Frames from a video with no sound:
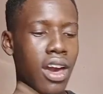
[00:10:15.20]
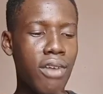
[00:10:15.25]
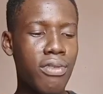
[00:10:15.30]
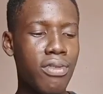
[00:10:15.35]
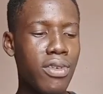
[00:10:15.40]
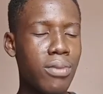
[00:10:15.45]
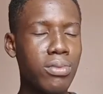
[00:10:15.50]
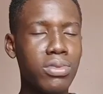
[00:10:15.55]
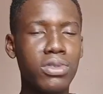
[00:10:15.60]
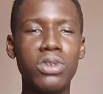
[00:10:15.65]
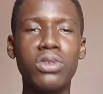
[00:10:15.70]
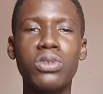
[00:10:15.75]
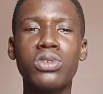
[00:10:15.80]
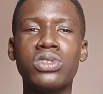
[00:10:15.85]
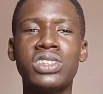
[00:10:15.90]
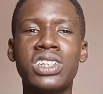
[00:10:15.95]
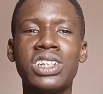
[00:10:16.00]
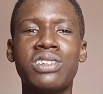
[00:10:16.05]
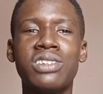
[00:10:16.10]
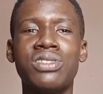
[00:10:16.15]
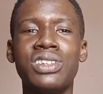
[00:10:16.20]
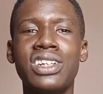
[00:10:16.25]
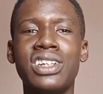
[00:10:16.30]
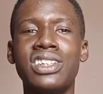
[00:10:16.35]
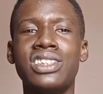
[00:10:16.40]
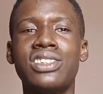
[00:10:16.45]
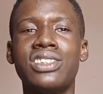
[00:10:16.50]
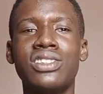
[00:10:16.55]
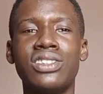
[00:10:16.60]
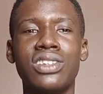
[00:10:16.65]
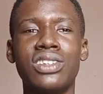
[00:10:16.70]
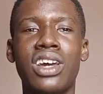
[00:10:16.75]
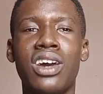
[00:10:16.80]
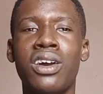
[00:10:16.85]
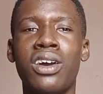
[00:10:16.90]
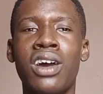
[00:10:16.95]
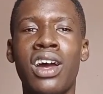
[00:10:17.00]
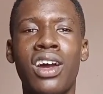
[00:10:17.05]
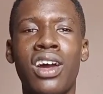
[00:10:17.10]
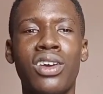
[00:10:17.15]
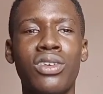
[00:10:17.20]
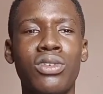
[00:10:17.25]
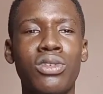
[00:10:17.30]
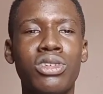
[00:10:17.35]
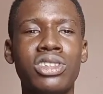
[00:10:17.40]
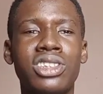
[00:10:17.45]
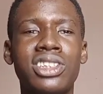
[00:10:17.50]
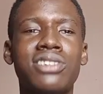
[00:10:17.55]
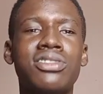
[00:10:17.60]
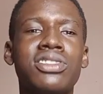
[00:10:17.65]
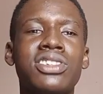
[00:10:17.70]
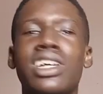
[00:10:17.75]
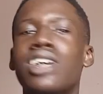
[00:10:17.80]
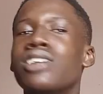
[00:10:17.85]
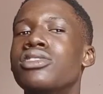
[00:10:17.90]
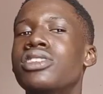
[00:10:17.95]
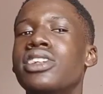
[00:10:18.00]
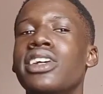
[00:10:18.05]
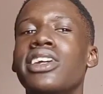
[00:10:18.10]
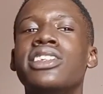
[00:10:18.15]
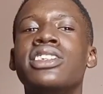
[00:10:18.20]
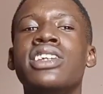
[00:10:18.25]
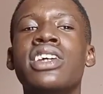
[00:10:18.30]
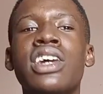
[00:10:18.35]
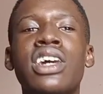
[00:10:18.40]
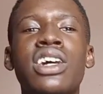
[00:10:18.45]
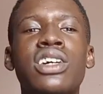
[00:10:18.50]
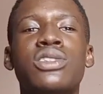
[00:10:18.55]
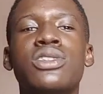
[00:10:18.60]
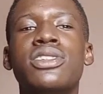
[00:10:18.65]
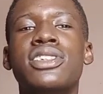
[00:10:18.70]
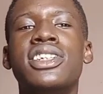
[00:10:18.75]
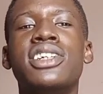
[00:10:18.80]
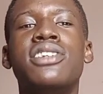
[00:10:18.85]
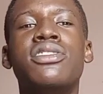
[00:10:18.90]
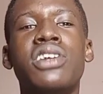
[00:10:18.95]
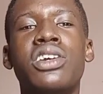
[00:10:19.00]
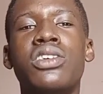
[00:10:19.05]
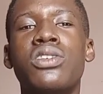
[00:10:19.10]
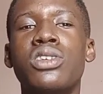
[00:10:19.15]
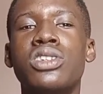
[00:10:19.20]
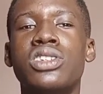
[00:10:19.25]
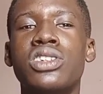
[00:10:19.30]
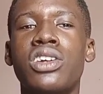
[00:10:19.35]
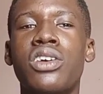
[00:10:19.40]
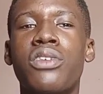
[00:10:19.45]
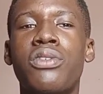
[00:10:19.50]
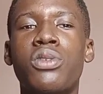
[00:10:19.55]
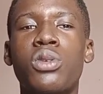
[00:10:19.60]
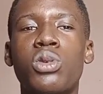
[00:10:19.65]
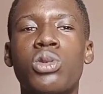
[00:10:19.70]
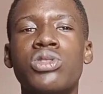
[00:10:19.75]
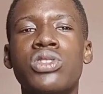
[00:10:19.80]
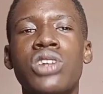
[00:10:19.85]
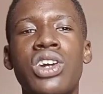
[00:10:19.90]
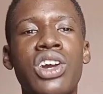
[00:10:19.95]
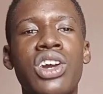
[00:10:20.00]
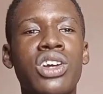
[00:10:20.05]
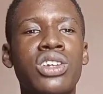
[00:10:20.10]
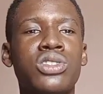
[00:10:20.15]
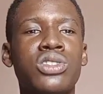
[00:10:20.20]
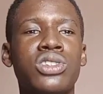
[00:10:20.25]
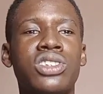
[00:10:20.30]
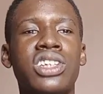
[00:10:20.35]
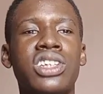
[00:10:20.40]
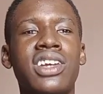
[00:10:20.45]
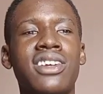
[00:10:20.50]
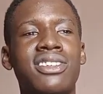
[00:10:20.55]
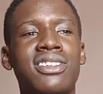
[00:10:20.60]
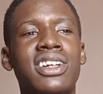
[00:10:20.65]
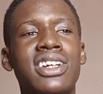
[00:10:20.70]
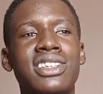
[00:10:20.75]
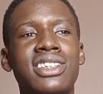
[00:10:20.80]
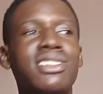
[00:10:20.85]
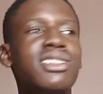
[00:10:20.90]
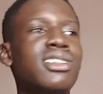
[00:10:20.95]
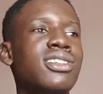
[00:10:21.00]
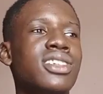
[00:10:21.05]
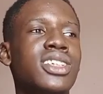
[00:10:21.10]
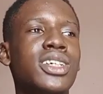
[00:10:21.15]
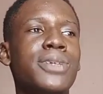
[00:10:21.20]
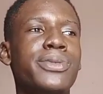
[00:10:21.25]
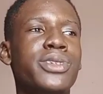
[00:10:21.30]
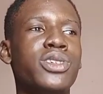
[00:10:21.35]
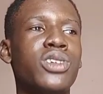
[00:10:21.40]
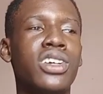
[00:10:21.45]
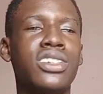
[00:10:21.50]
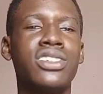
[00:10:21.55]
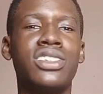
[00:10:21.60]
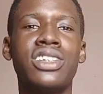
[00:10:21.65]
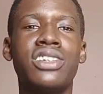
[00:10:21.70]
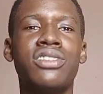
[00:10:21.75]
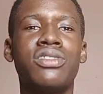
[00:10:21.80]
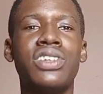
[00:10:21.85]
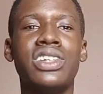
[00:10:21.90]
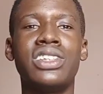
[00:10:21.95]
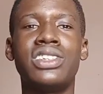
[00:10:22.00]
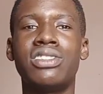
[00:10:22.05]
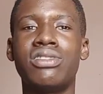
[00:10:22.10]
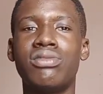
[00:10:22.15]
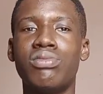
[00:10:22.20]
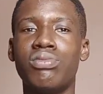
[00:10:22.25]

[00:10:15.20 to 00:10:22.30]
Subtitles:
from Google secret and tricks, to secret codes on your phone, to secret tips on secret